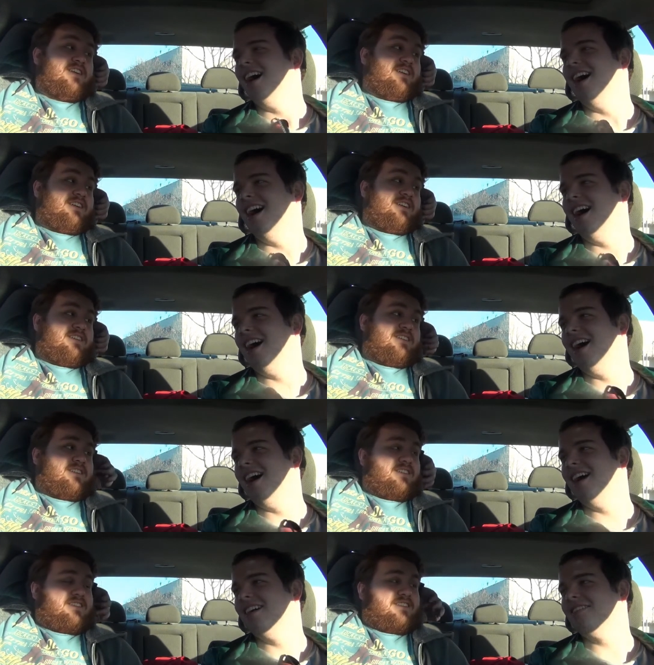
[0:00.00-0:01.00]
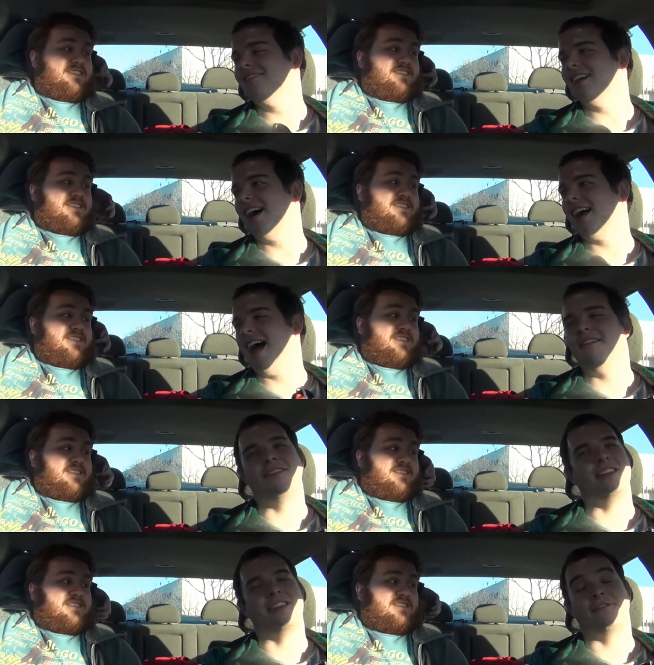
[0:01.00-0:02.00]
Speaker 1: I haven't
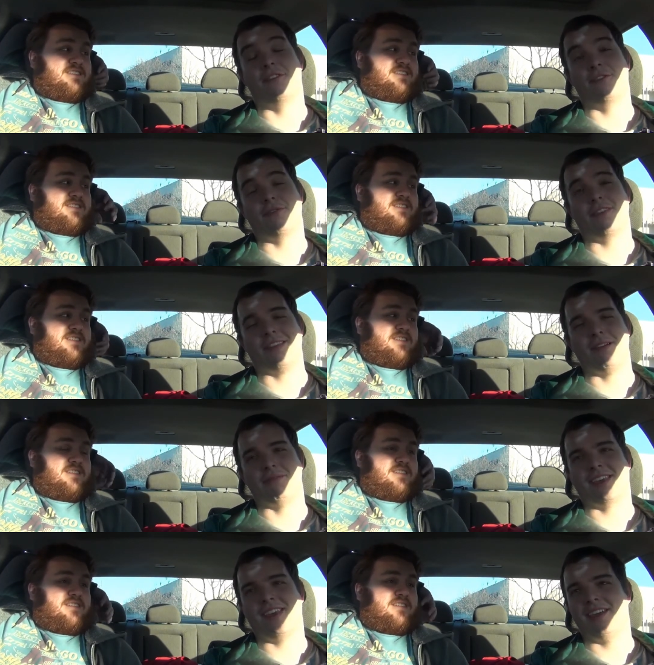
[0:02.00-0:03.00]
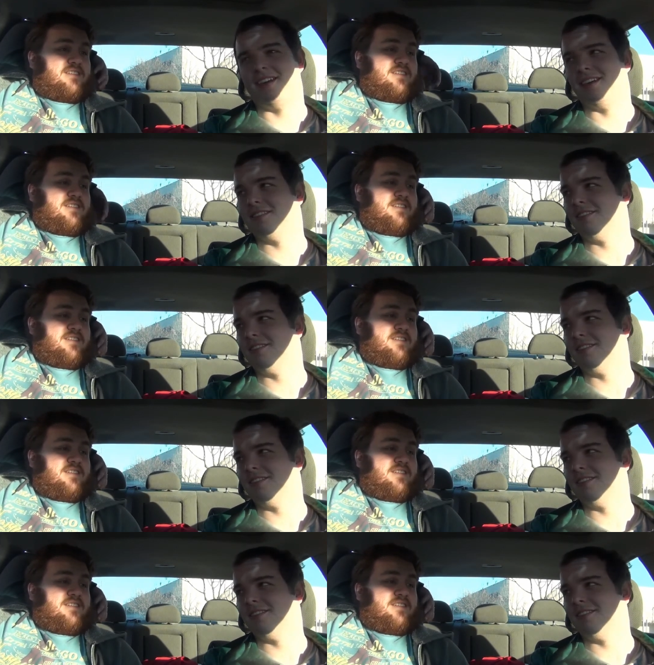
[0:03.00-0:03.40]
seen the first one since I was a kid,